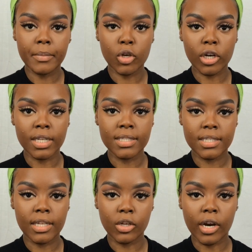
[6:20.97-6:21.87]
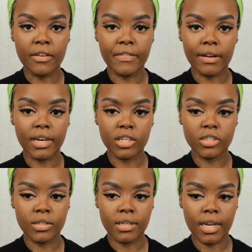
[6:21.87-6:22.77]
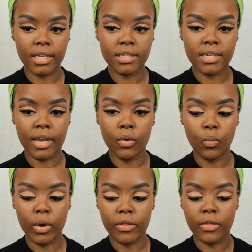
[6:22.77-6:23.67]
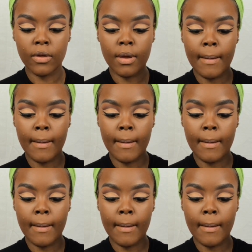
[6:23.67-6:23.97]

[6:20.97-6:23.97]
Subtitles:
your concealer and foundation the next day with